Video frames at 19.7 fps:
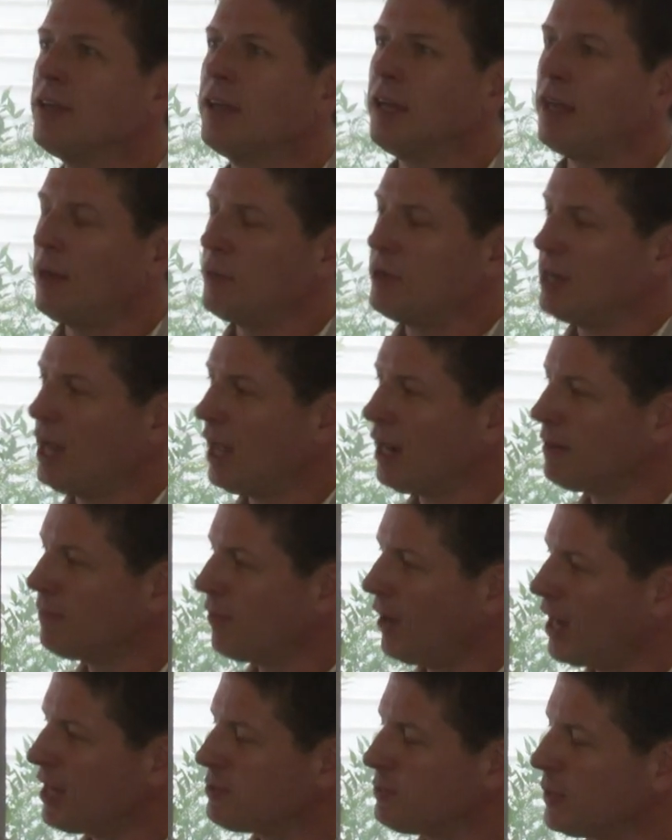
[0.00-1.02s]
I would not
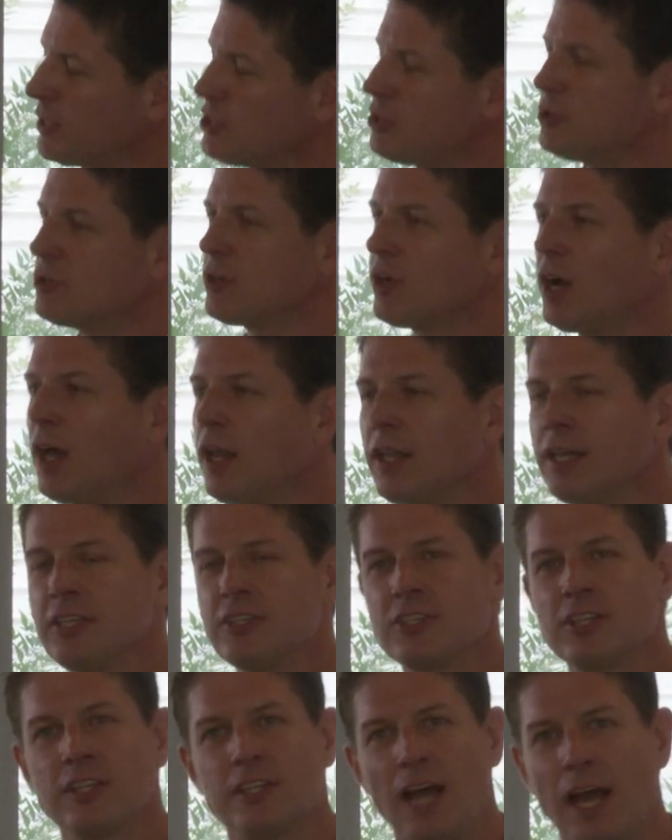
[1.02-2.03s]
advise my junior
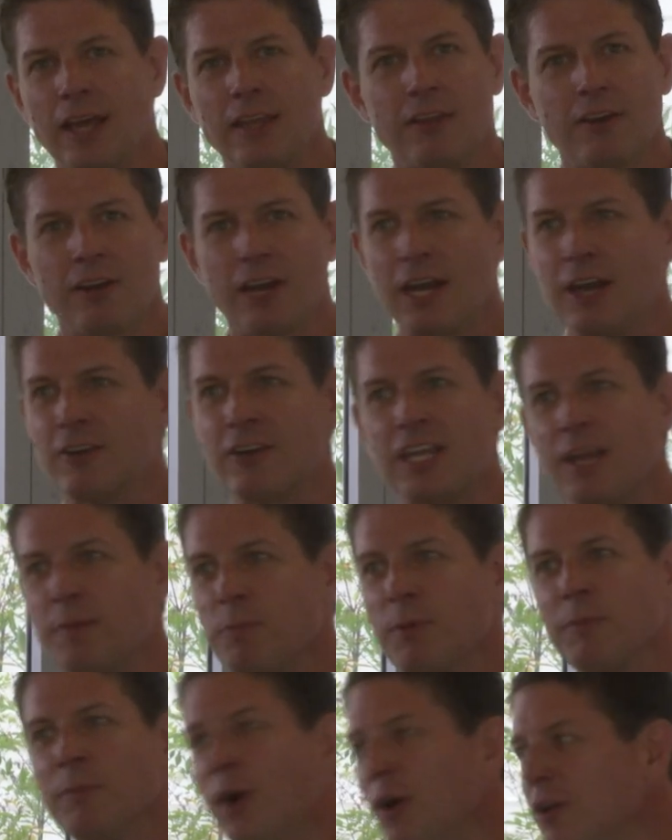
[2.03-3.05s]
colleagues to dye their hair to
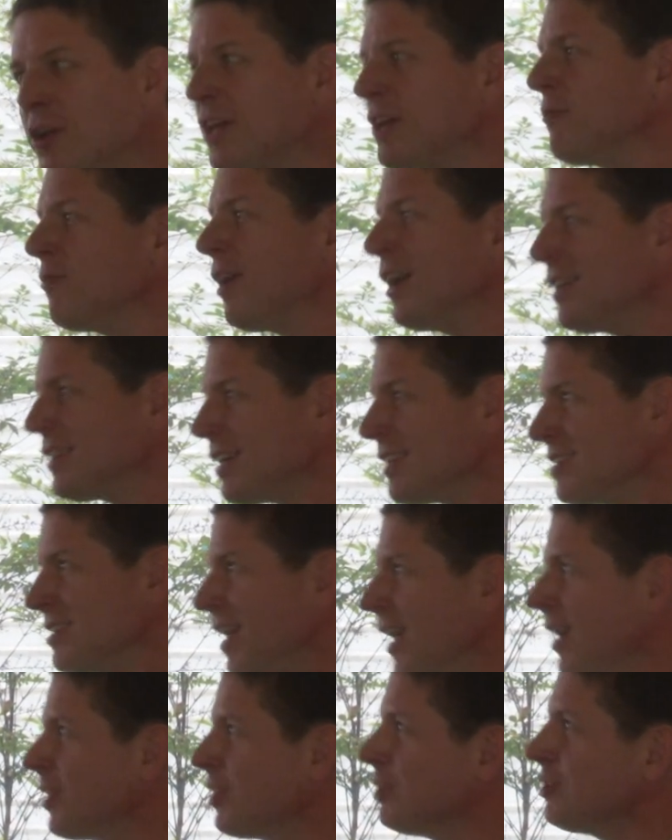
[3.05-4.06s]
get promoted, right? That's
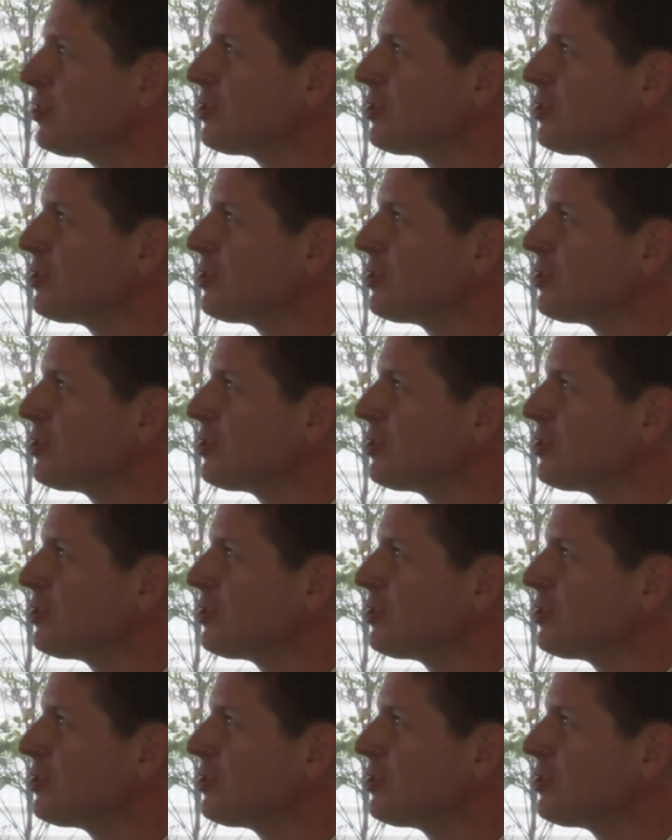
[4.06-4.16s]
not a good